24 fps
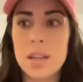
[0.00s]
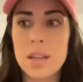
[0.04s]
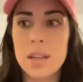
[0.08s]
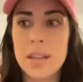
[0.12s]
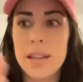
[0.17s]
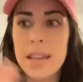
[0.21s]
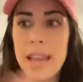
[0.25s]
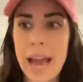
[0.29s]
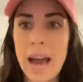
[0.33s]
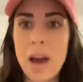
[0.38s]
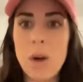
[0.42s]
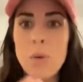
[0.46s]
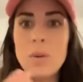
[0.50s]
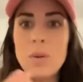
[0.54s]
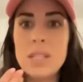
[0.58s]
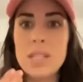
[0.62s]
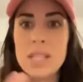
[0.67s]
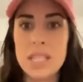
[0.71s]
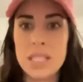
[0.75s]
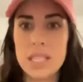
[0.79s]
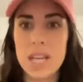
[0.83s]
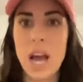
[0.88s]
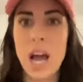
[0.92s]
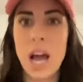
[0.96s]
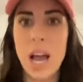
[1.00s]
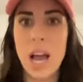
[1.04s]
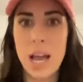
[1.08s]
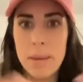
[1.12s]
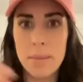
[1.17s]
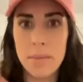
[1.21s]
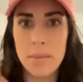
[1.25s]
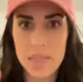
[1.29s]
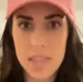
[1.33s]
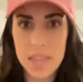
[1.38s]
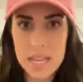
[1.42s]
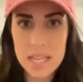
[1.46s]
now is the
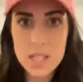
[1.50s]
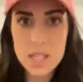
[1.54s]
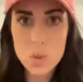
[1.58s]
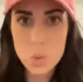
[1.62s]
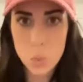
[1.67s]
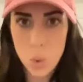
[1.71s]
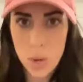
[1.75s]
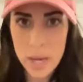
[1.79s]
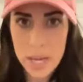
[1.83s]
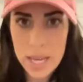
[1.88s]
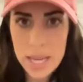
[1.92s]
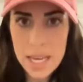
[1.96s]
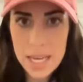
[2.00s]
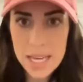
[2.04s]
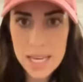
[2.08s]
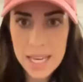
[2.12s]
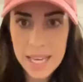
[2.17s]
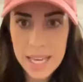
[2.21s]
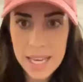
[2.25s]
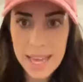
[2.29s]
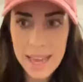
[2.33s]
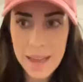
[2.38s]
time. This week,